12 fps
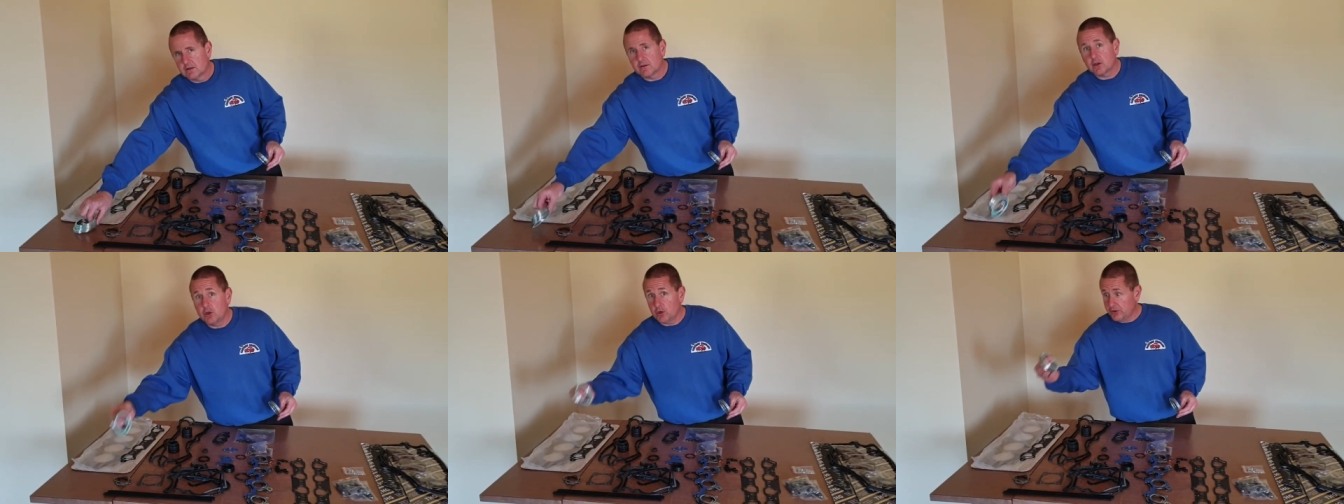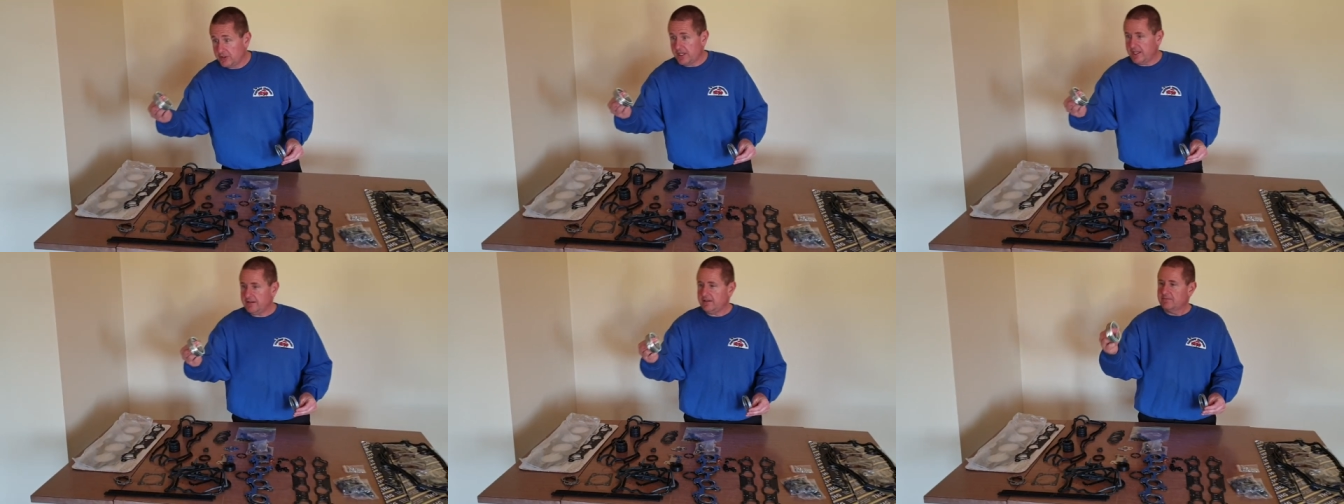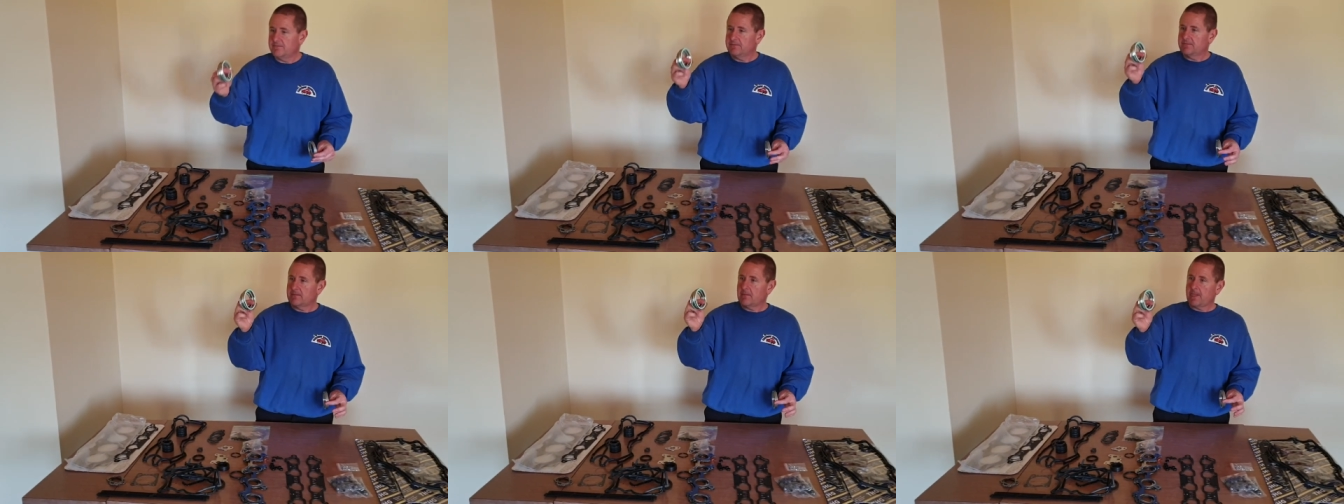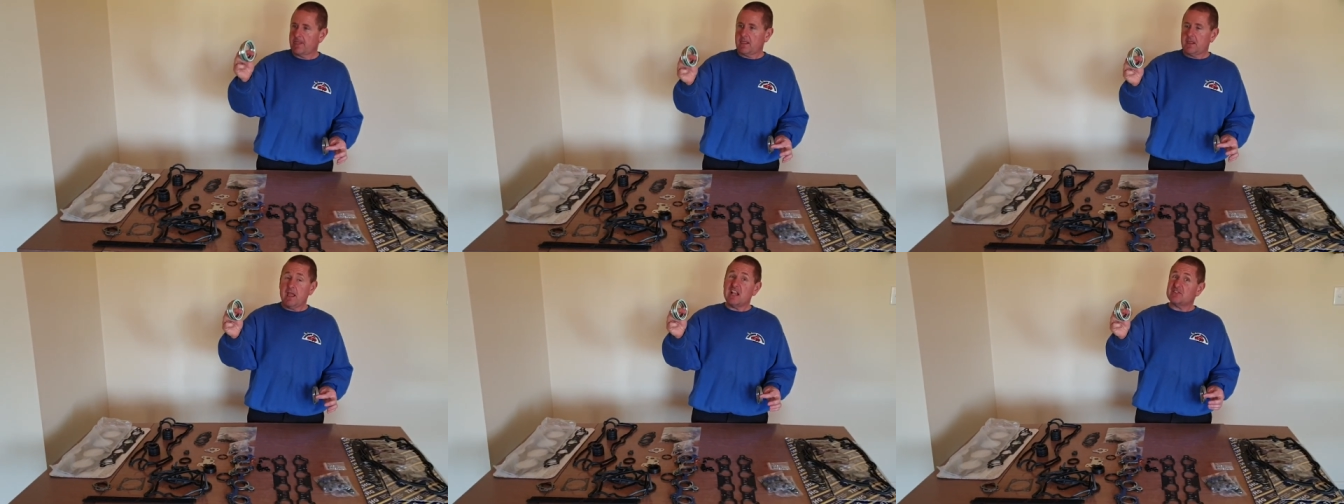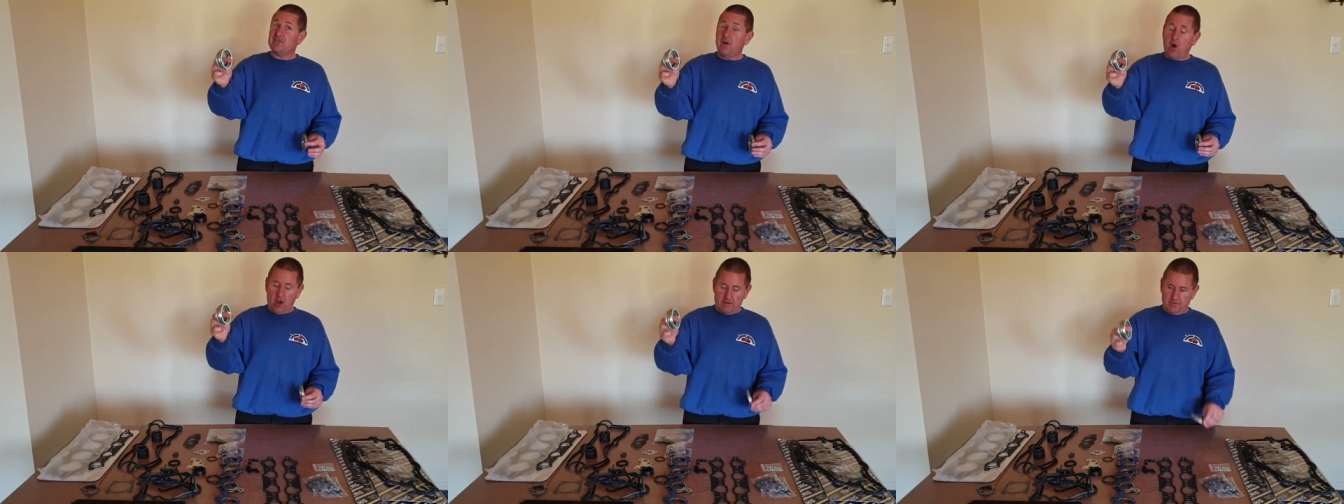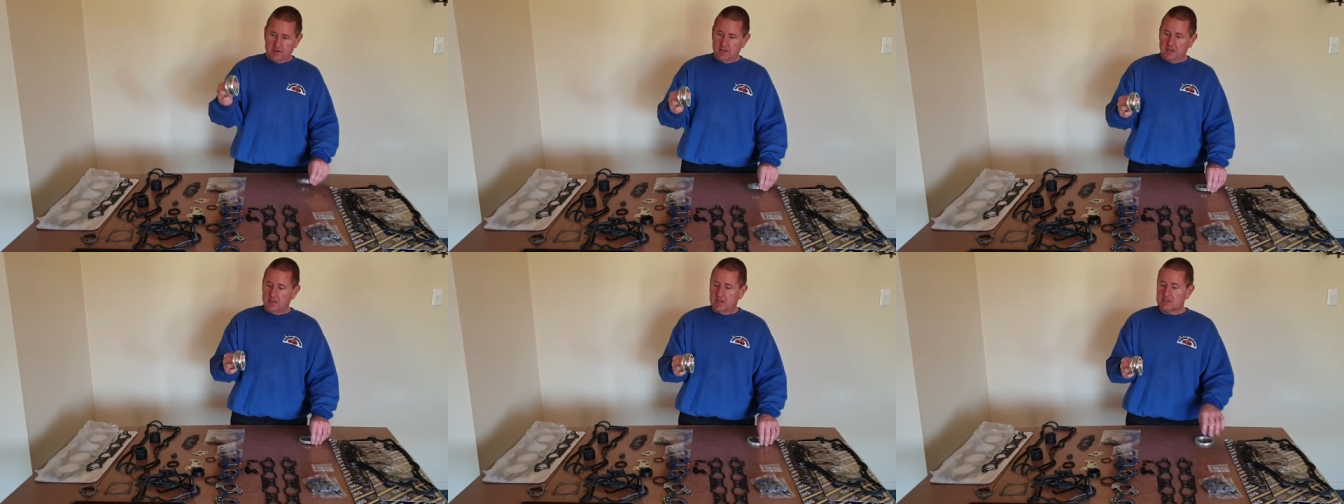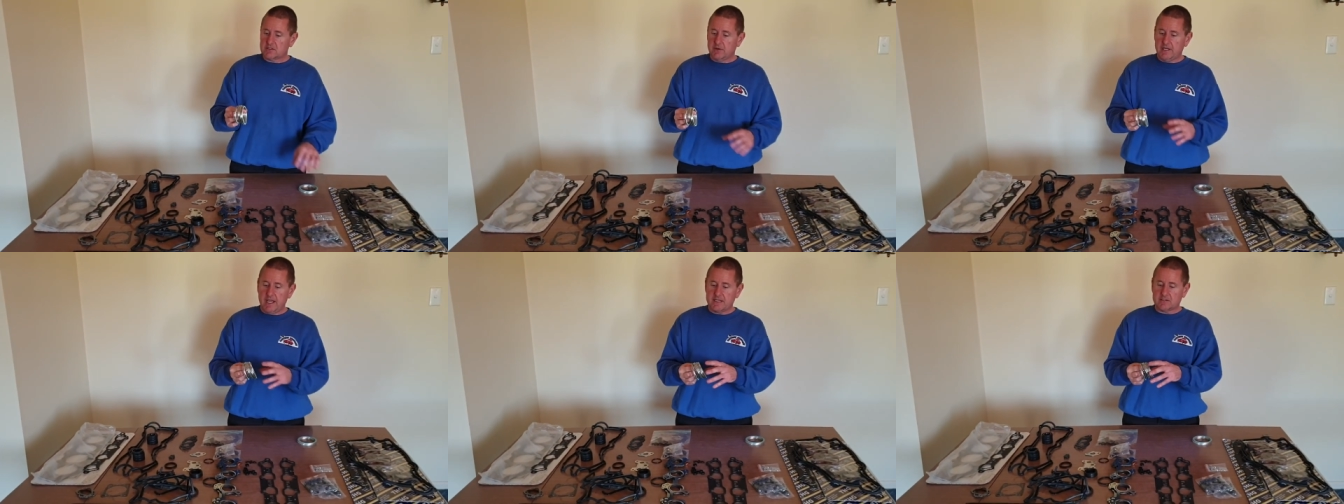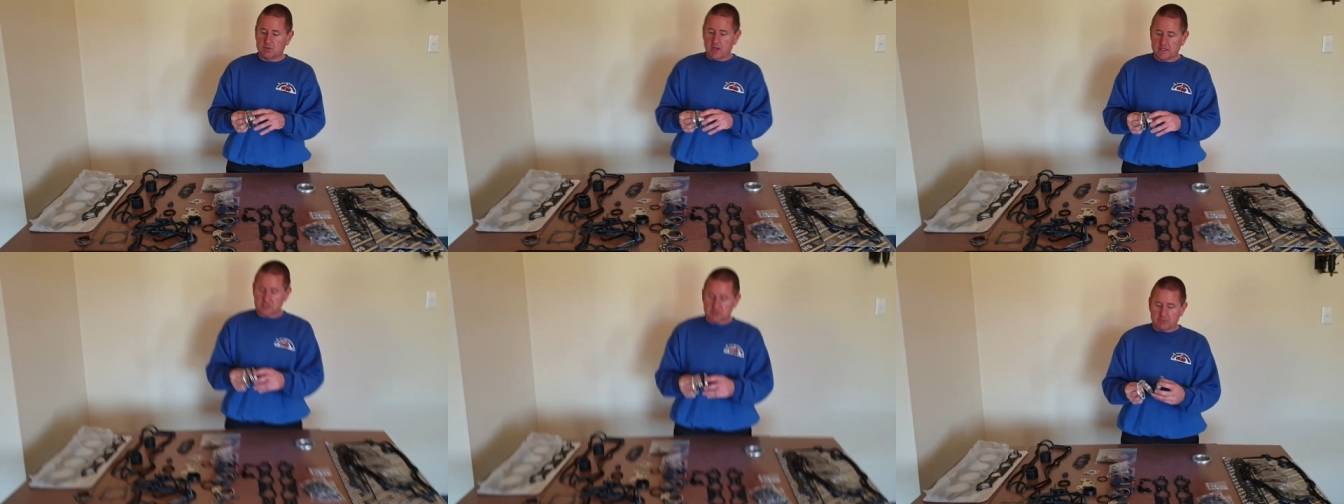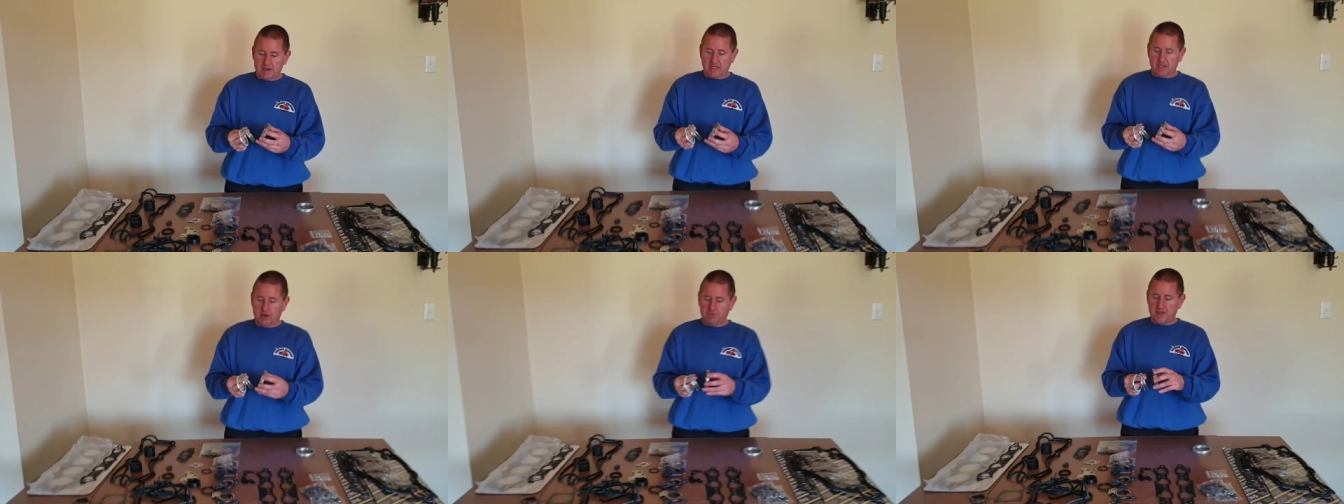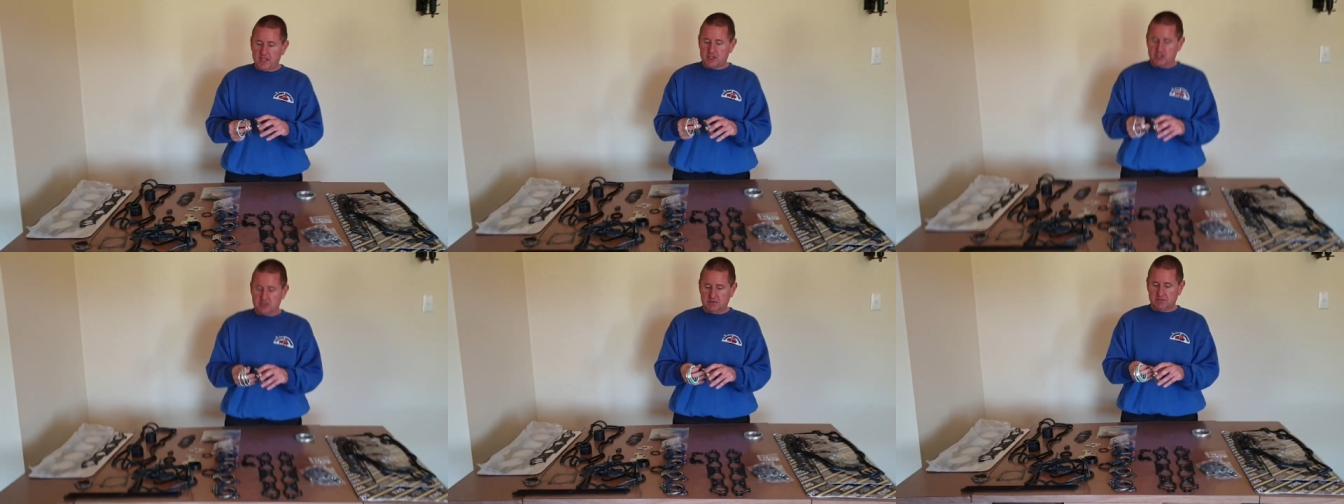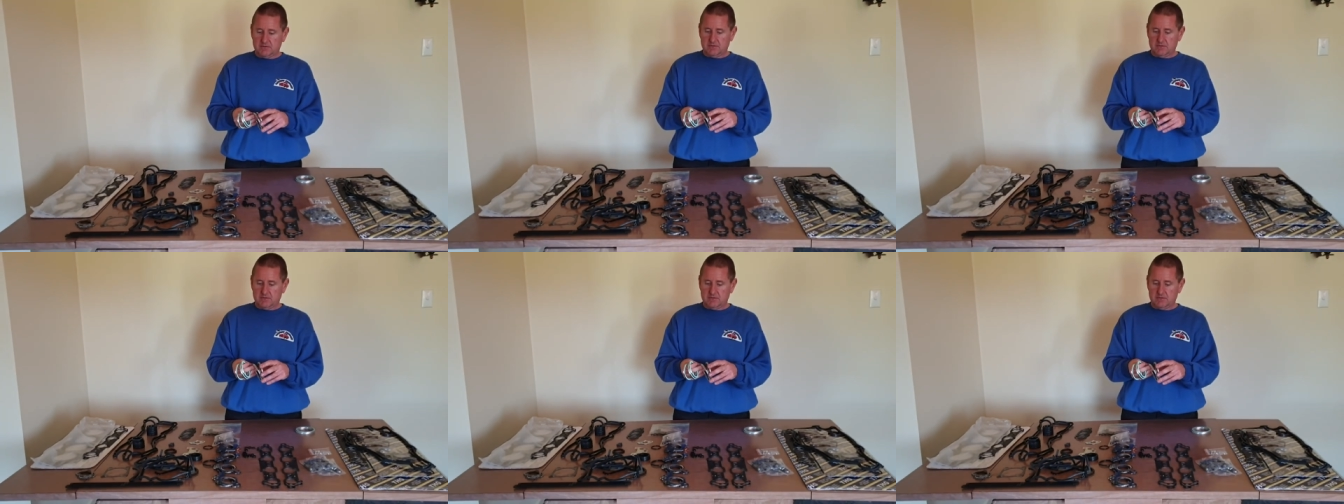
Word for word: The good kit has 5, so it has the ones directly off the engine,